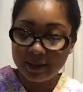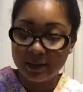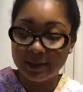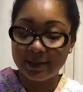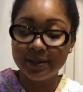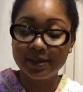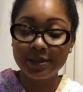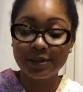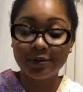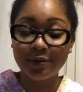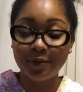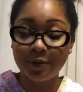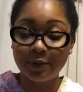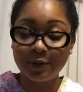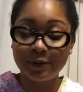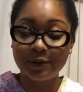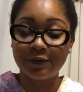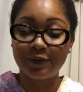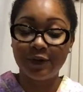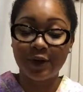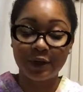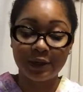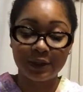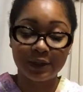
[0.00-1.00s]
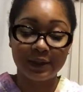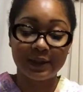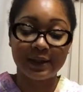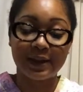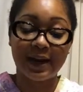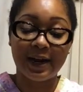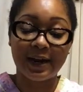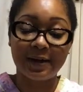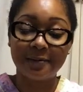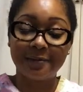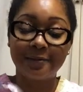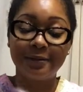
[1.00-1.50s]
This one was funky.
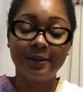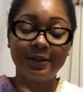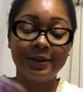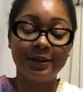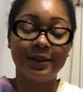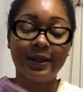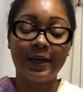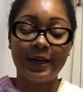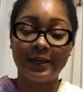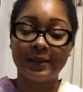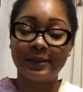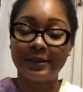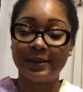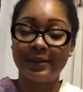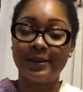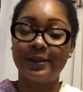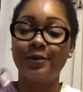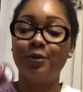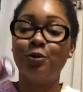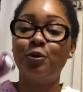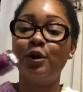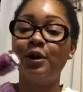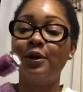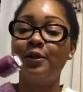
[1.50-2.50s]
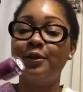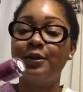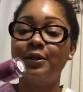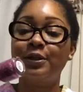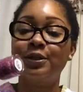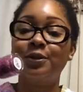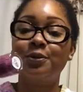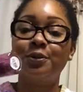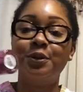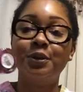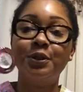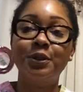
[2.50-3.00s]
I really liked the way
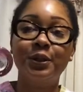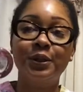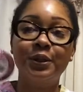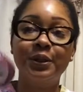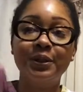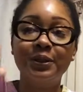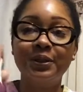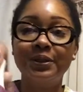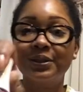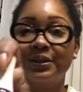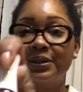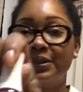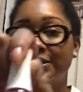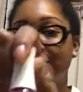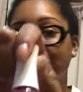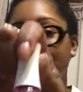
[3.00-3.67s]
this one looked.